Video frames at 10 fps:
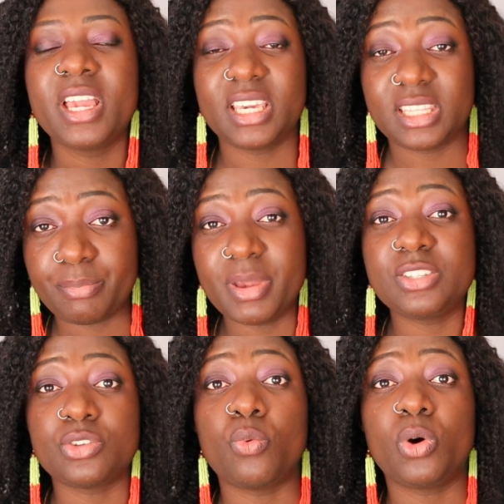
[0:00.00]
It
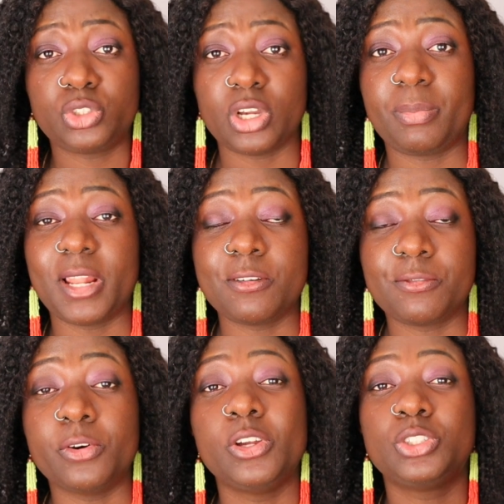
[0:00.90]
depends on what you're applying
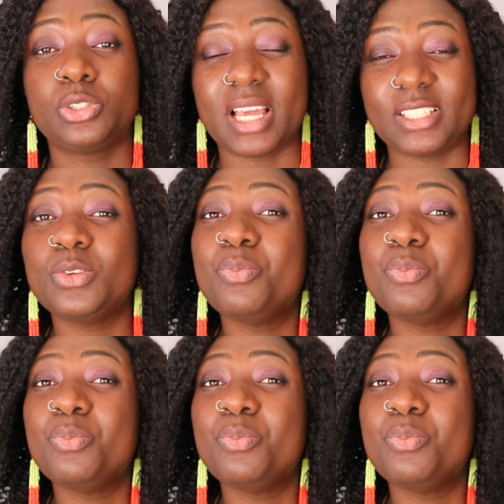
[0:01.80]
for, so that